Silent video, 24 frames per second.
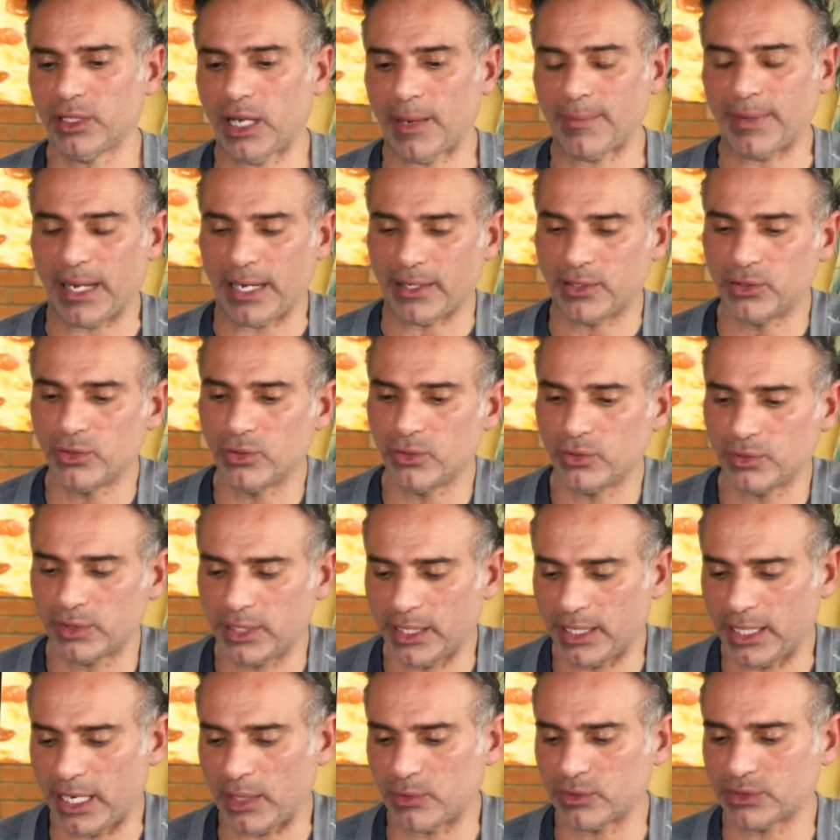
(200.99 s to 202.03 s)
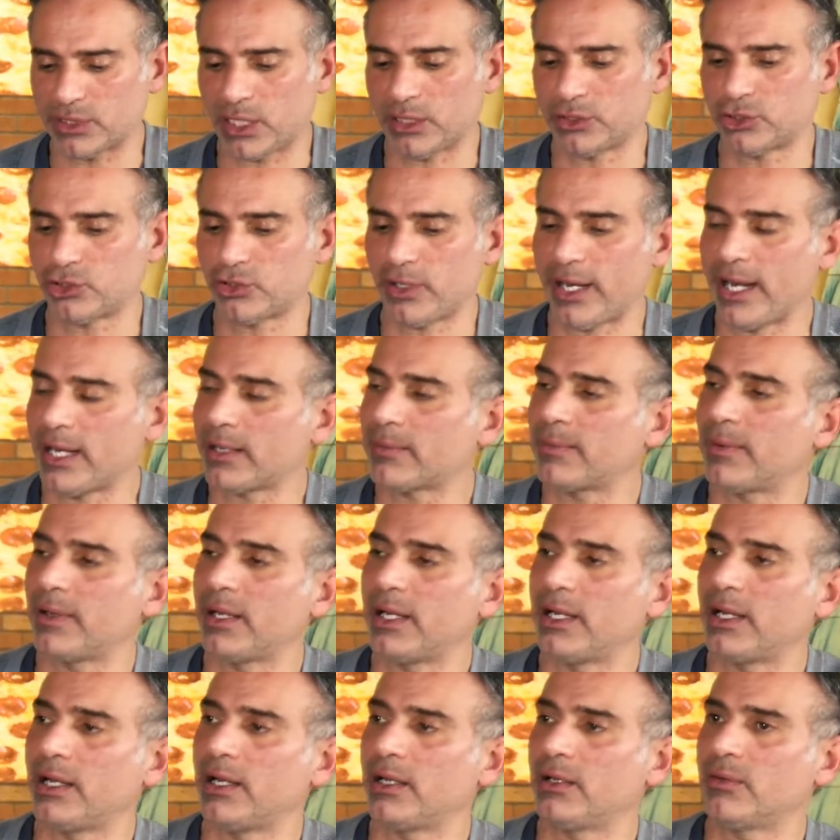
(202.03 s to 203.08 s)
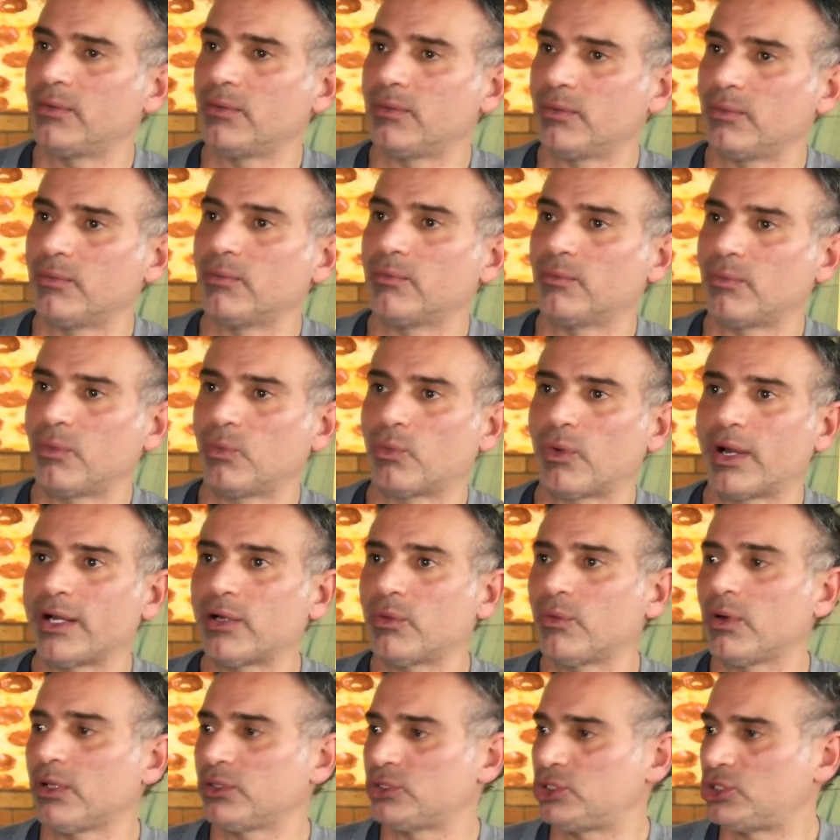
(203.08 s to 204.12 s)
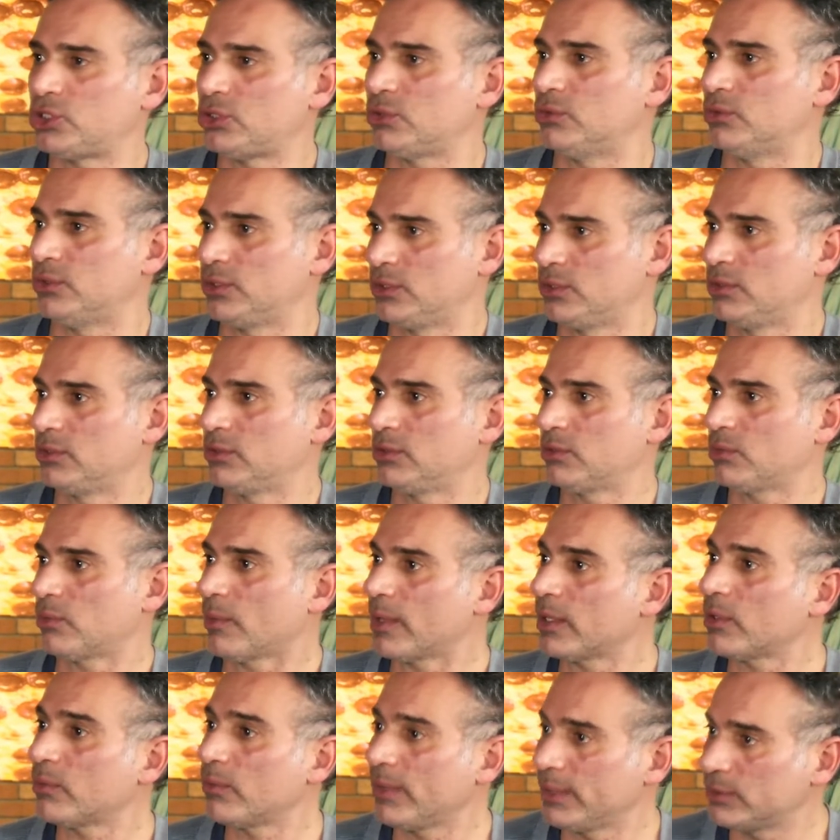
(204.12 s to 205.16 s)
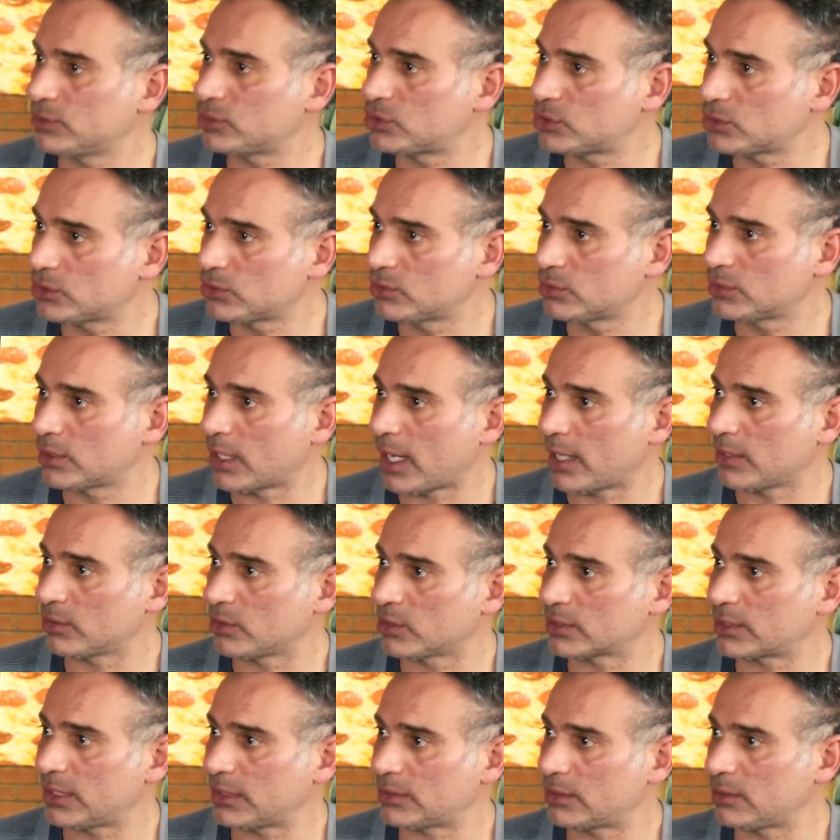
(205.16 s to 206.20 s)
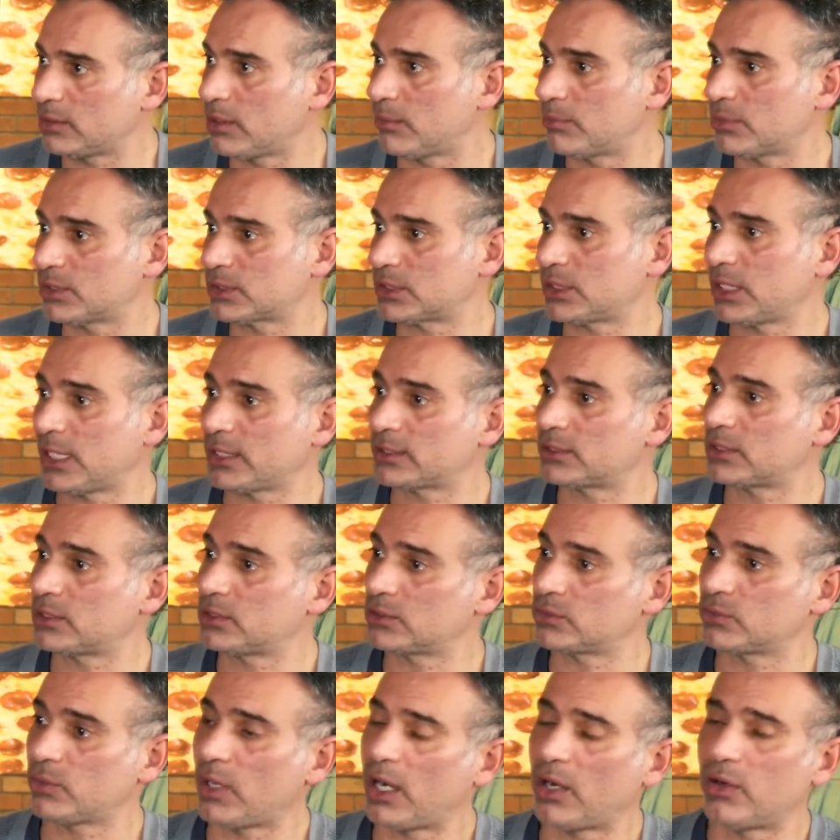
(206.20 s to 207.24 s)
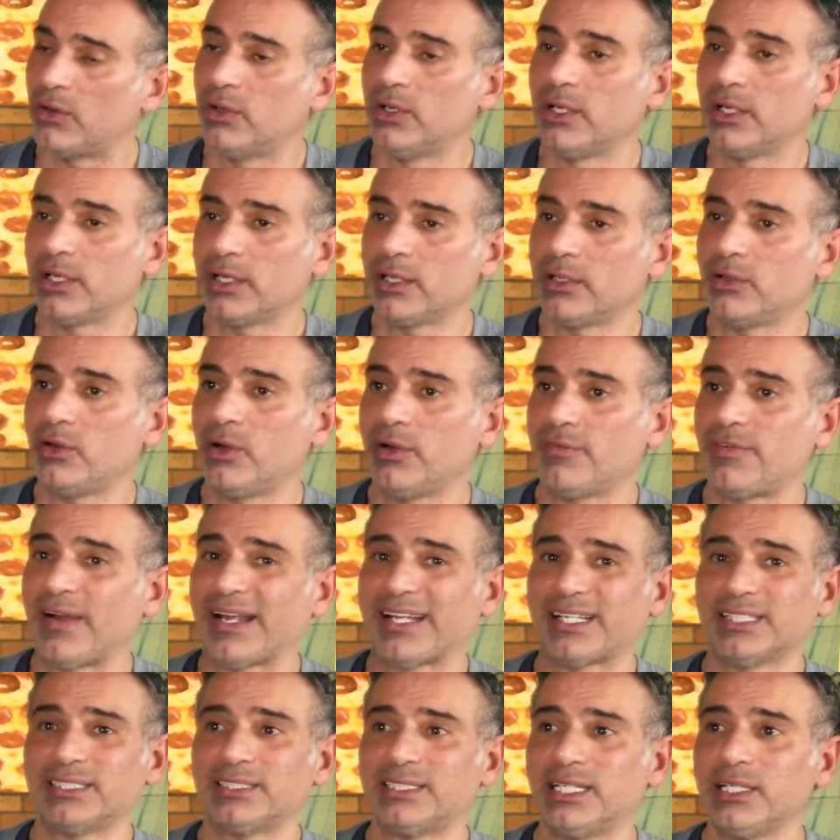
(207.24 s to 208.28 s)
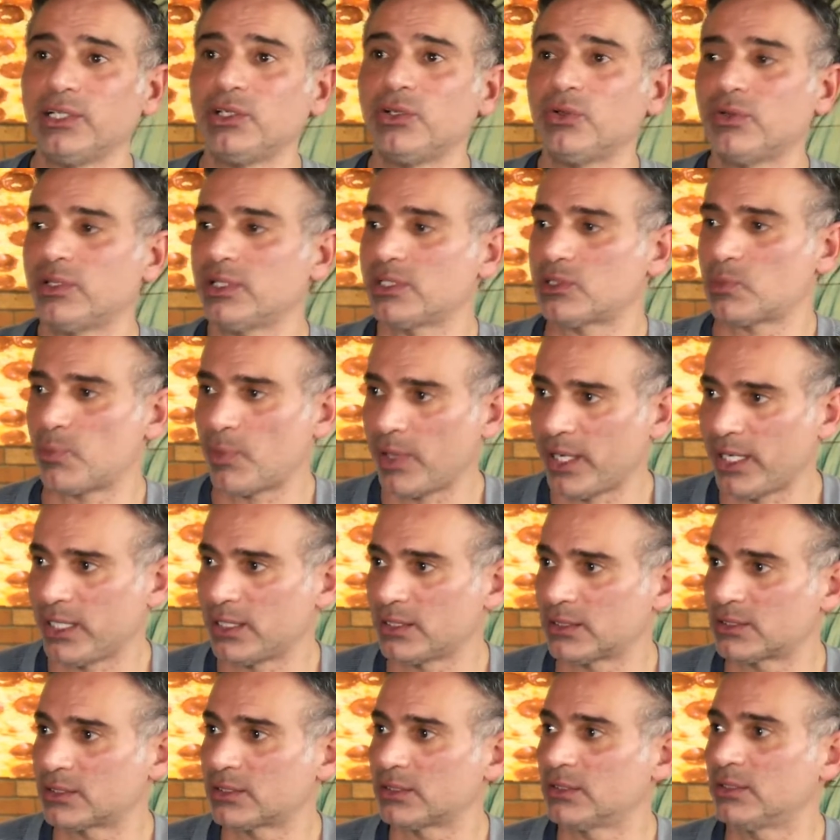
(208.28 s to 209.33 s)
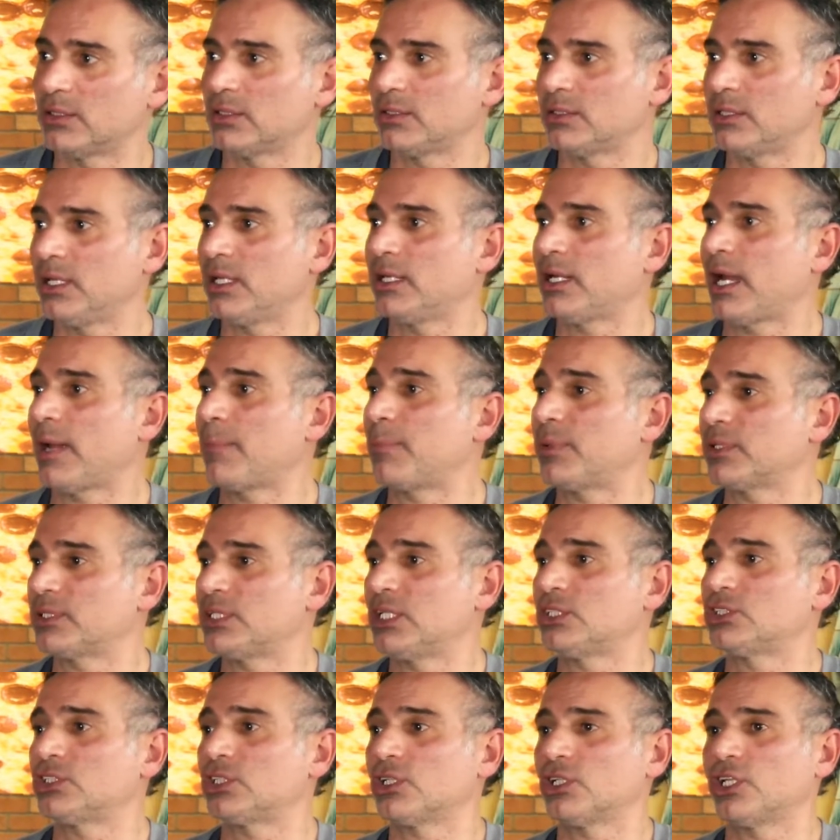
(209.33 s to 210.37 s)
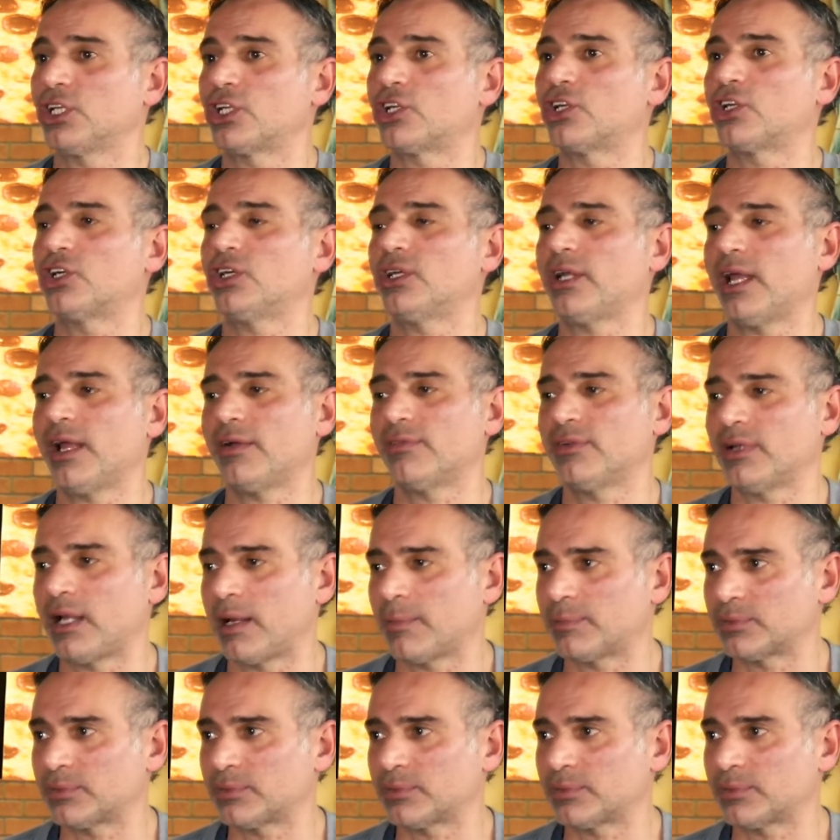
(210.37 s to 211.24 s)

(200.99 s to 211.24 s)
I mean, I knew that I was on track right around June. Right around June, I looked at the numbers and I said, wow, if I continue this pace, then I potentially could have an